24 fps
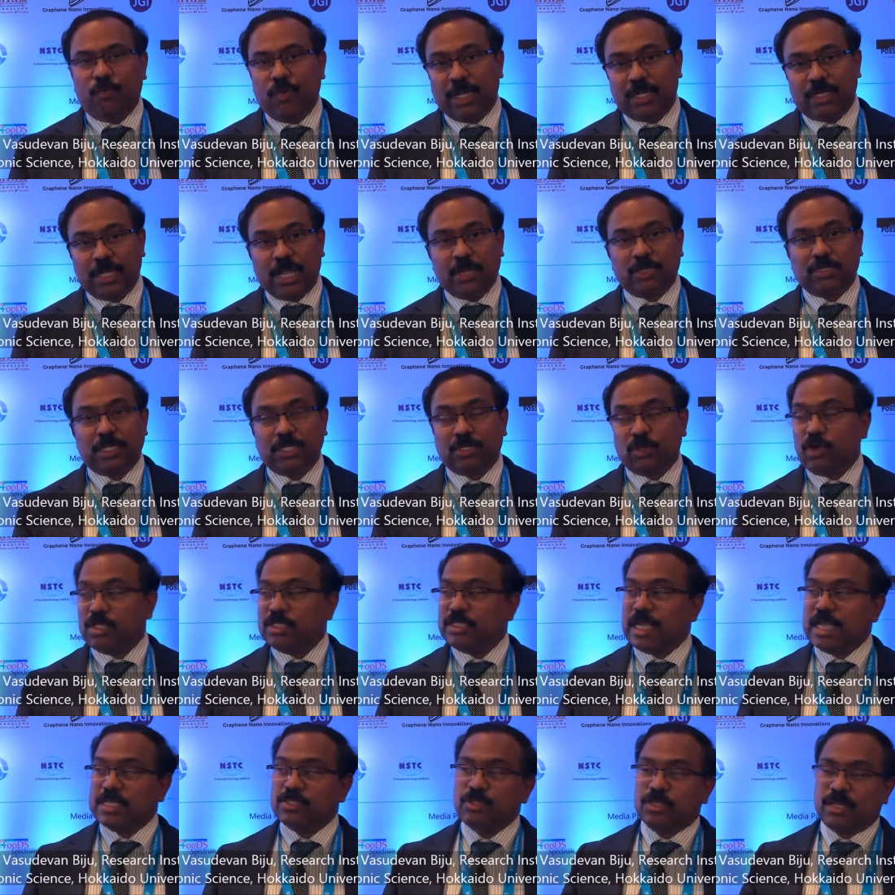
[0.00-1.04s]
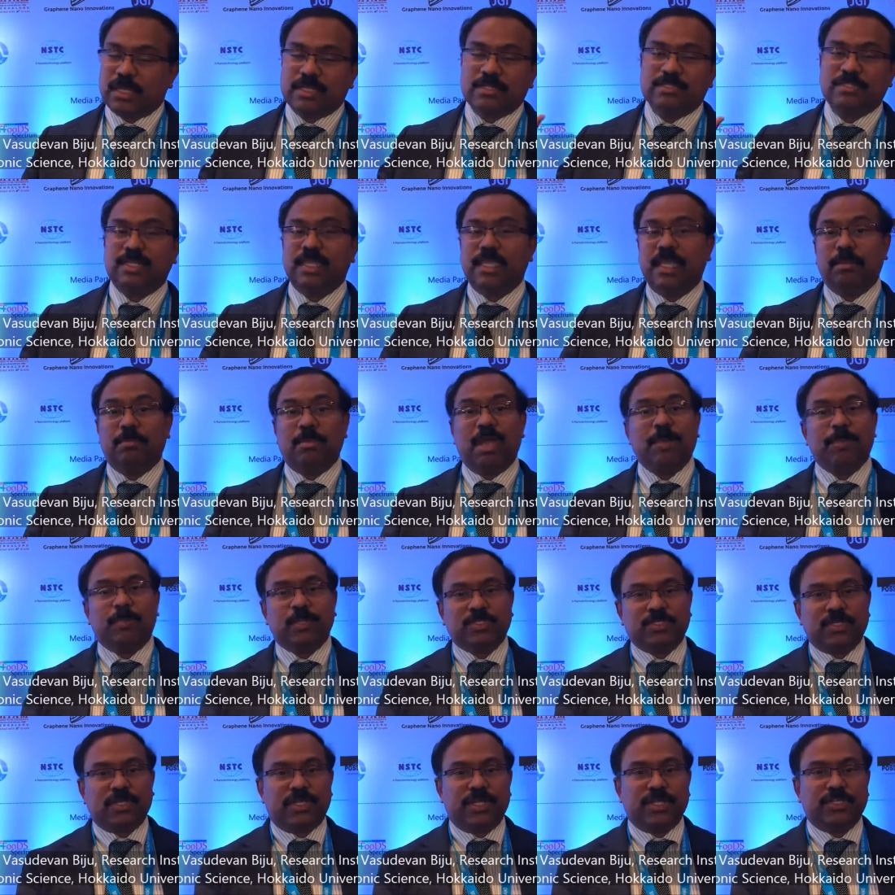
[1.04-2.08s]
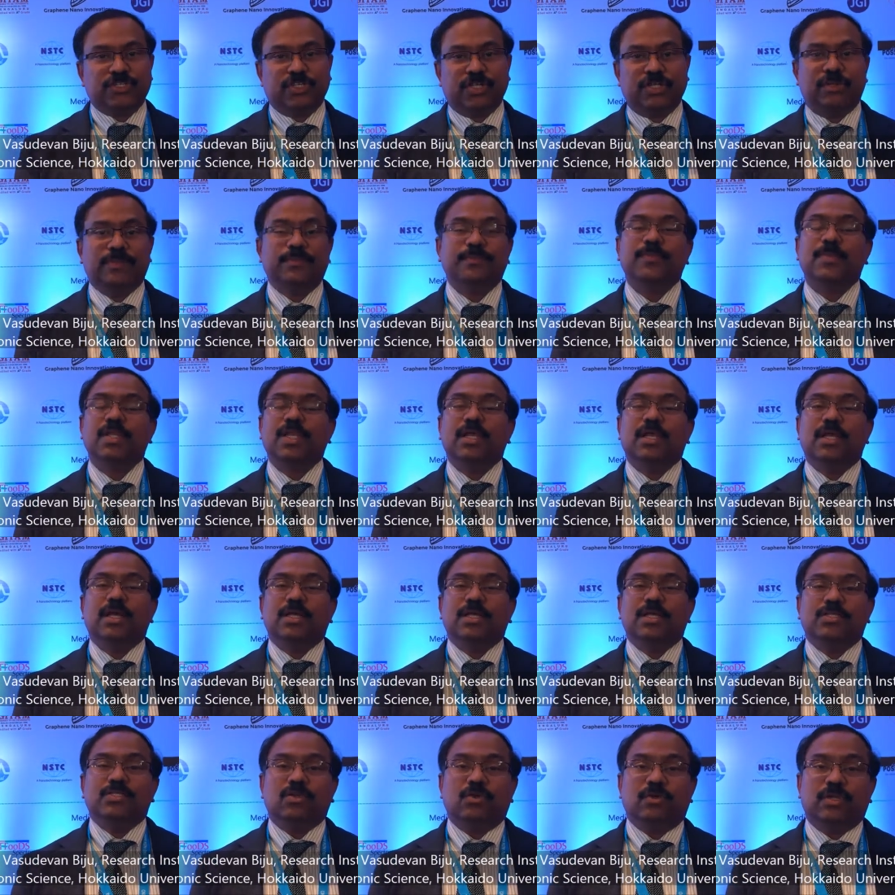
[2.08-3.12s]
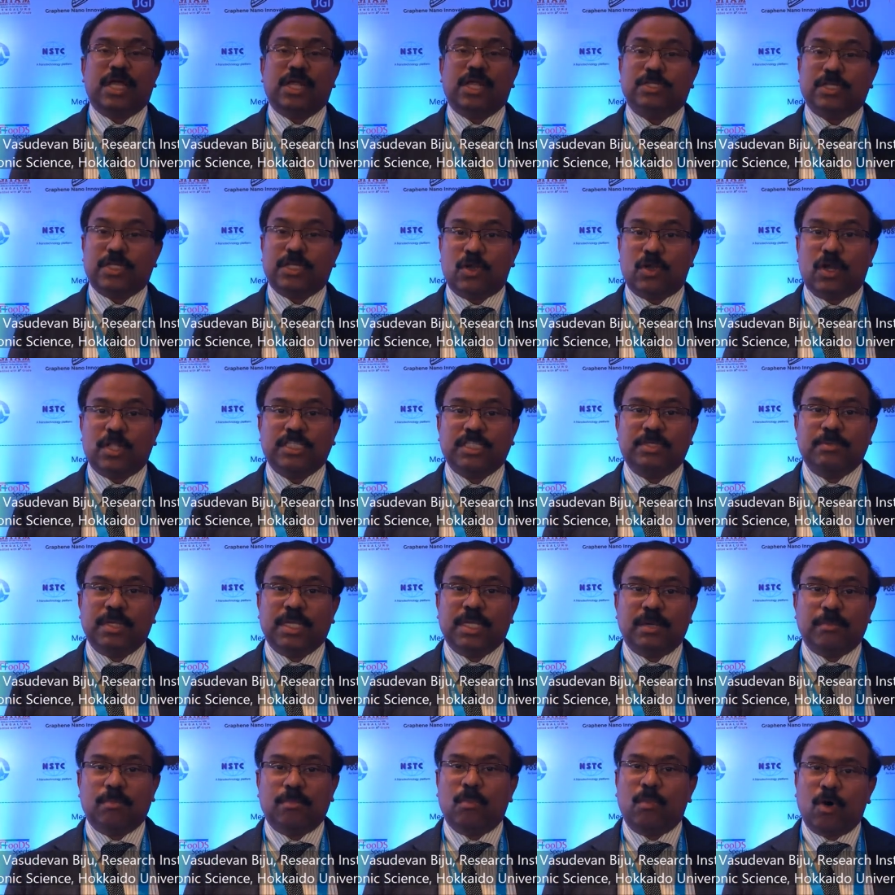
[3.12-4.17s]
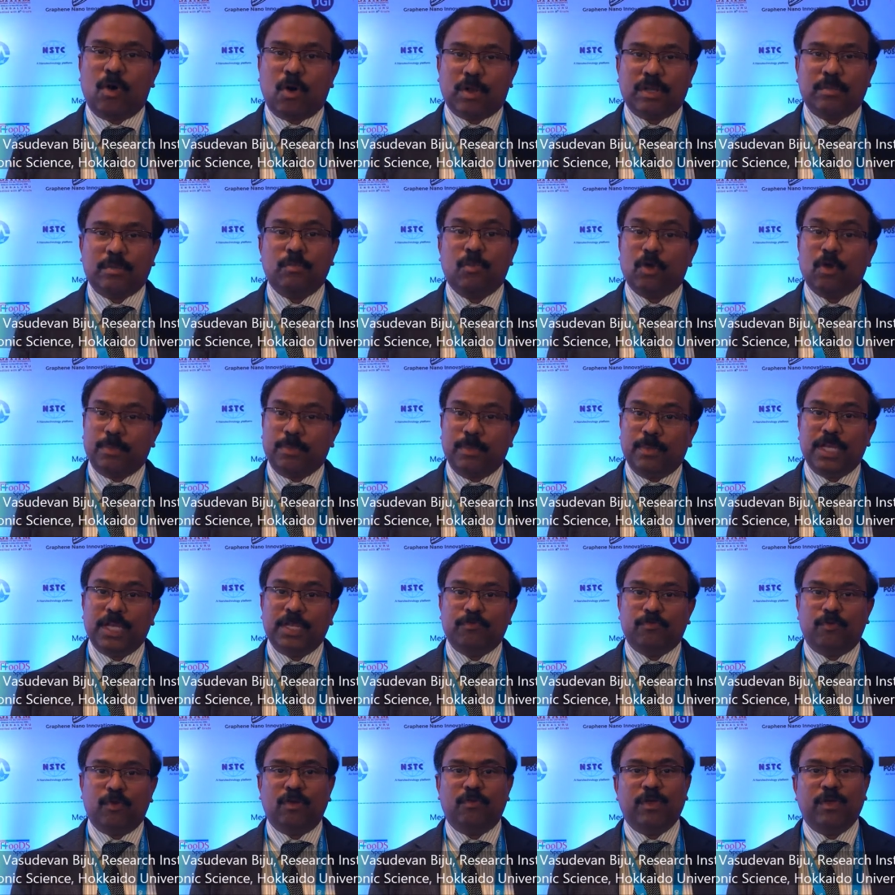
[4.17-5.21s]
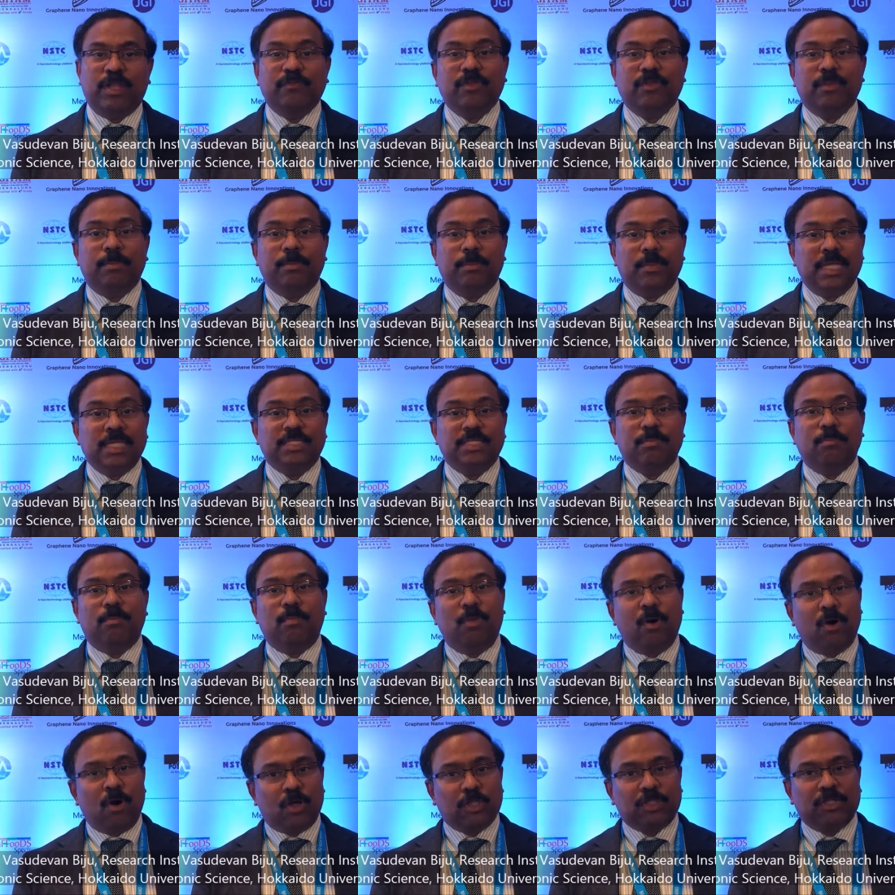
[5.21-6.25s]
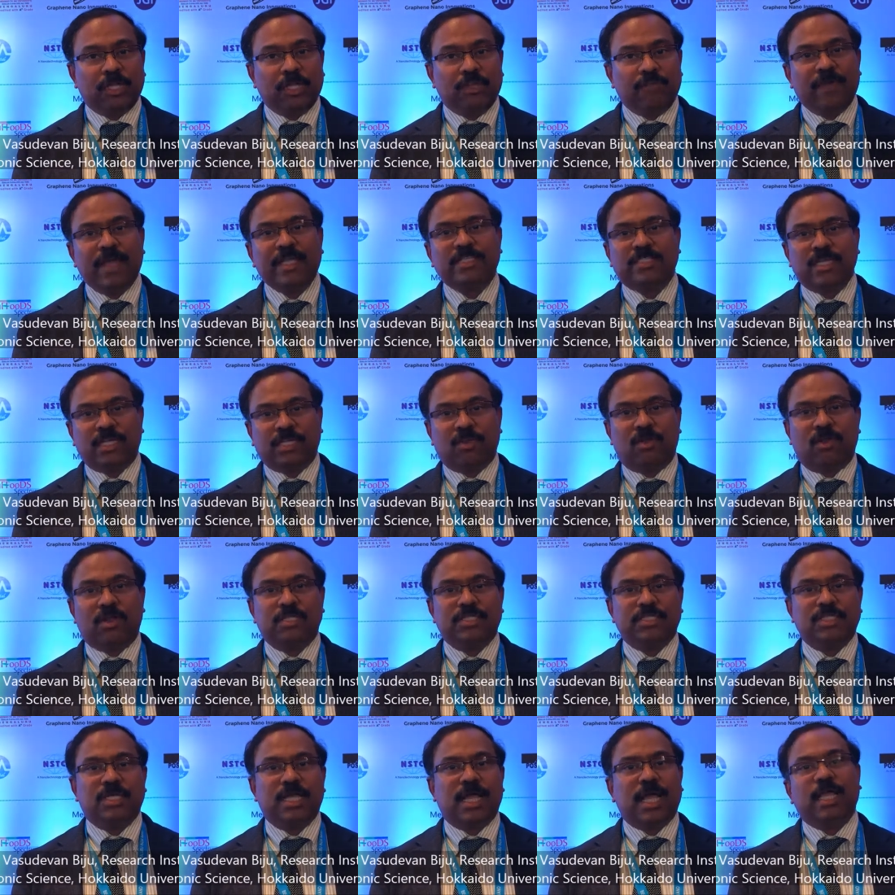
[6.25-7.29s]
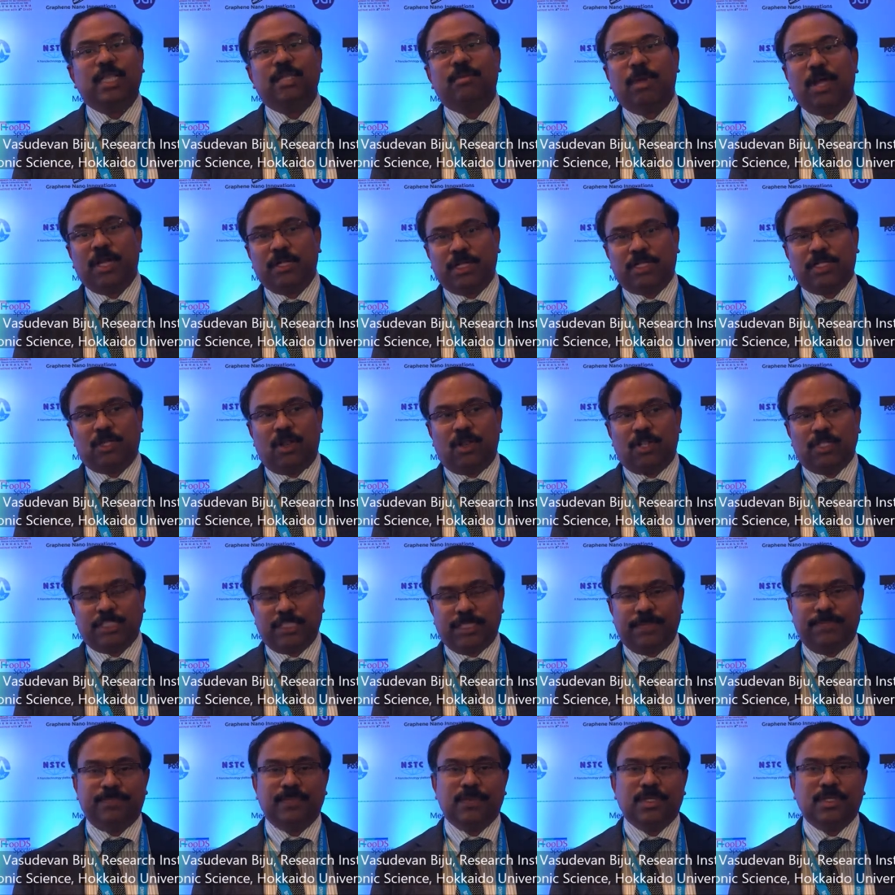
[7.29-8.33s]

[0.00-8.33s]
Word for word: where nanotechnology as you can see in my presentation so nanotechnology become more and more meaningful when we meet both device technology and biotechnology